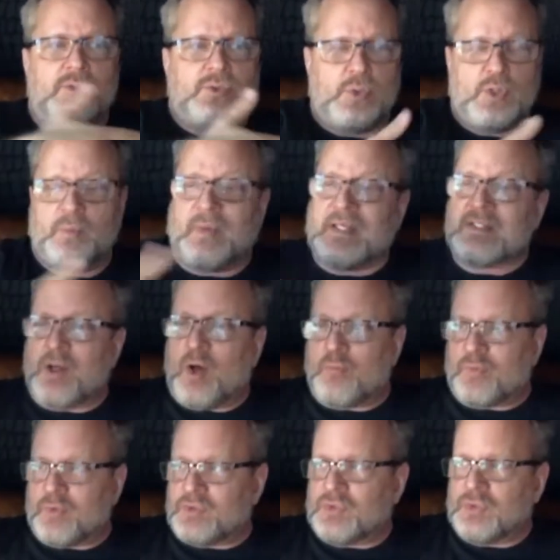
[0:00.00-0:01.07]
true to
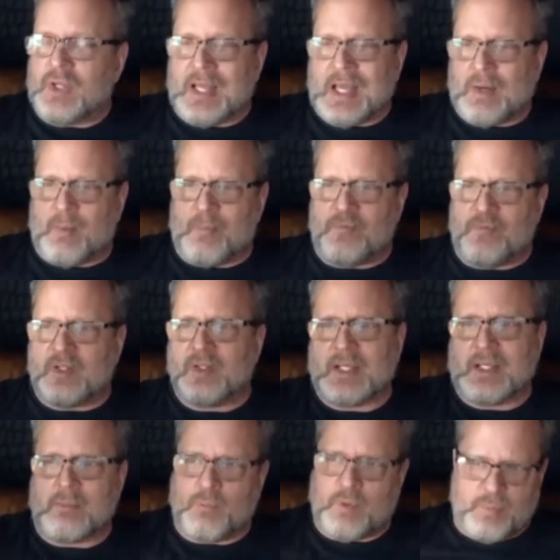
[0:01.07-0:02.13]
myself or true to how I'm
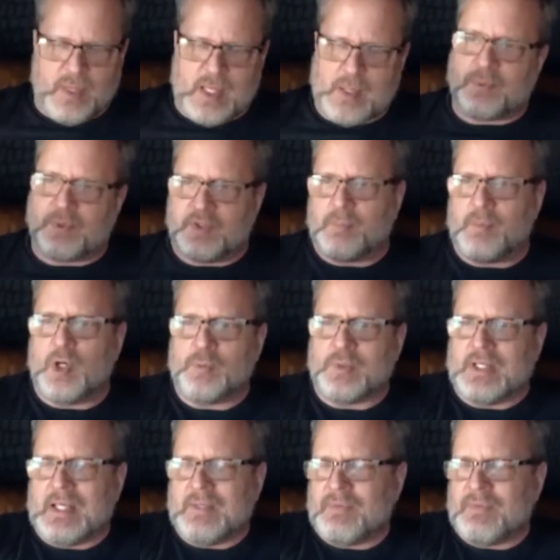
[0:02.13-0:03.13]
feeling with people in the moment.